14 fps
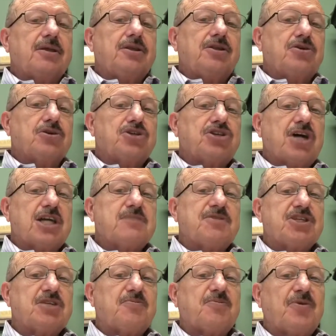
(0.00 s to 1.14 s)
Your judgment
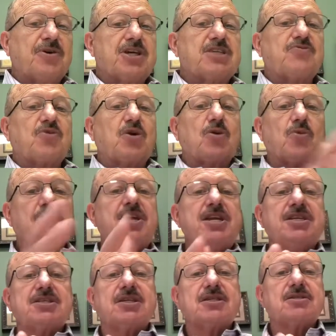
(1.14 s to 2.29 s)
is upon us for a
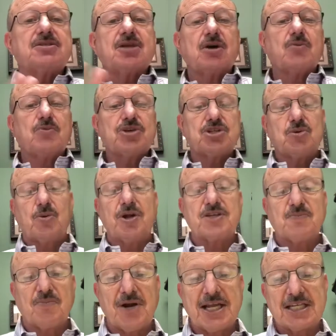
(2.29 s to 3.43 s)
reason, so restore us,
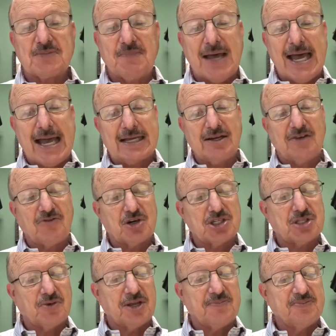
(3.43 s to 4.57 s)
bring us back. Uh, verse
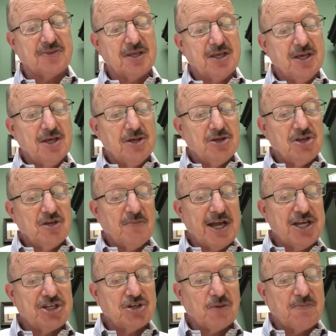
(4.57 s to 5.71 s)
3 you
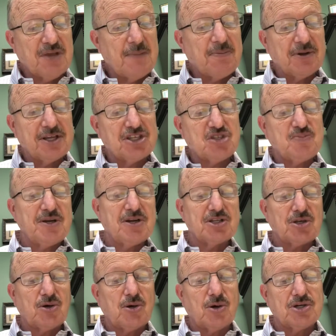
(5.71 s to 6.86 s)
made your people
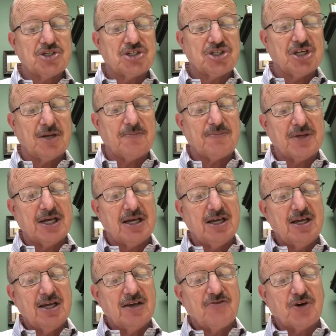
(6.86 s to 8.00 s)
experience hardship. Uh,
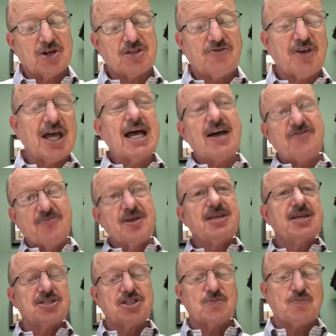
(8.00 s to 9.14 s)
verse 5
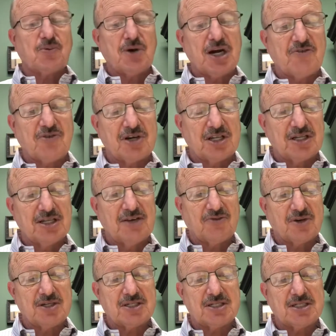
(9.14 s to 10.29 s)
begins this prayer for
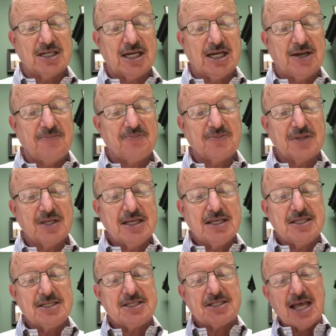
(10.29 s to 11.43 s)
deliverance. Um,
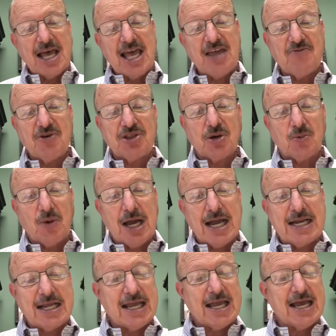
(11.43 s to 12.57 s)
save with your right
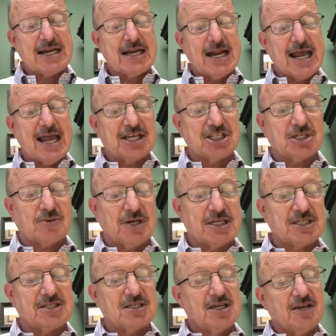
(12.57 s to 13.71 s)
hand and answer
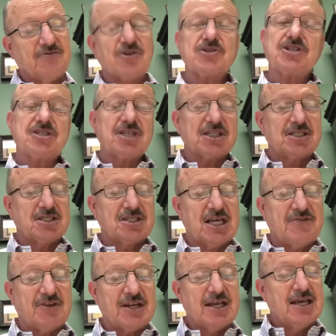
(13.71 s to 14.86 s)
us. Verses 6 and
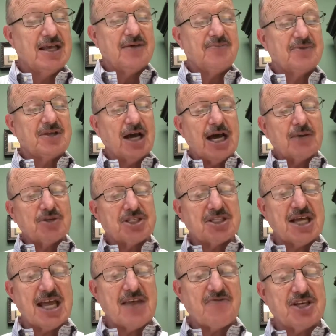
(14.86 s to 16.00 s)
7. God will
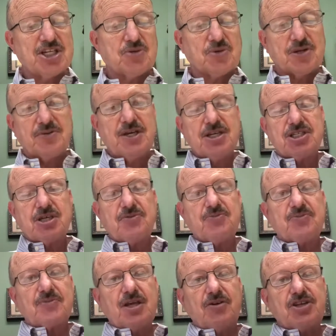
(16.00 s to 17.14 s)
save Israel. So,
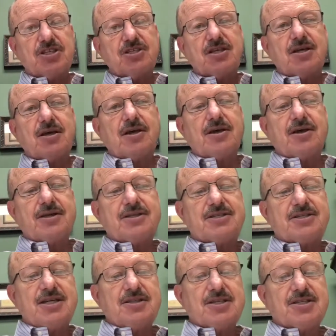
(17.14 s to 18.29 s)
you know, he's
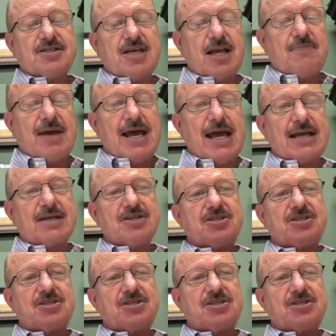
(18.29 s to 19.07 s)
seeing this setback,